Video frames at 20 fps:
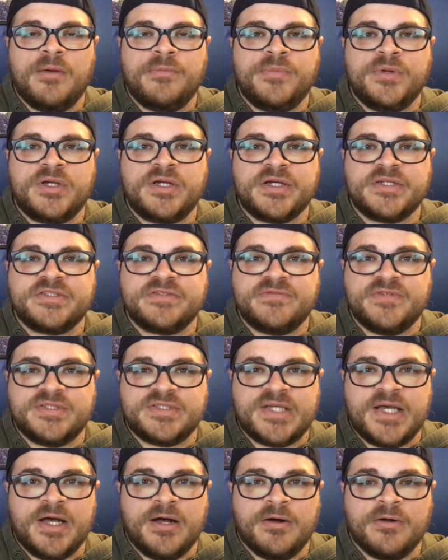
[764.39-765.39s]
because of
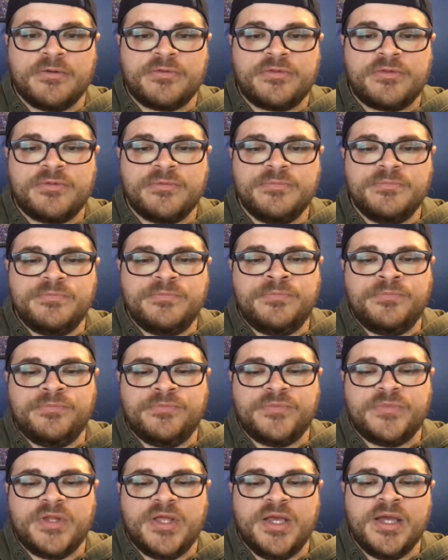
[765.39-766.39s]
his health,
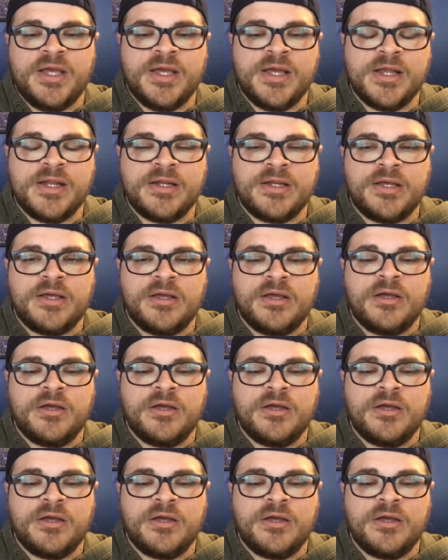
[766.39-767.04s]
and